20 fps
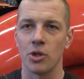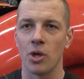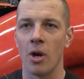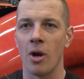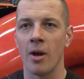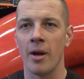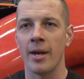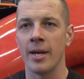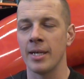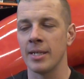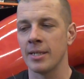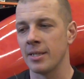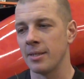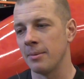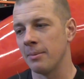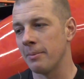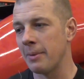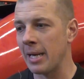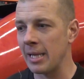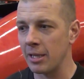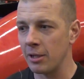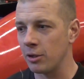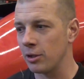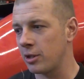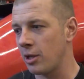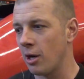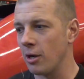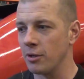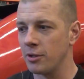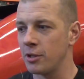drawings and my little
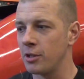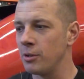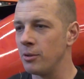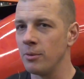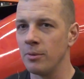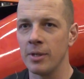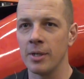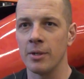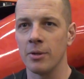cartoon,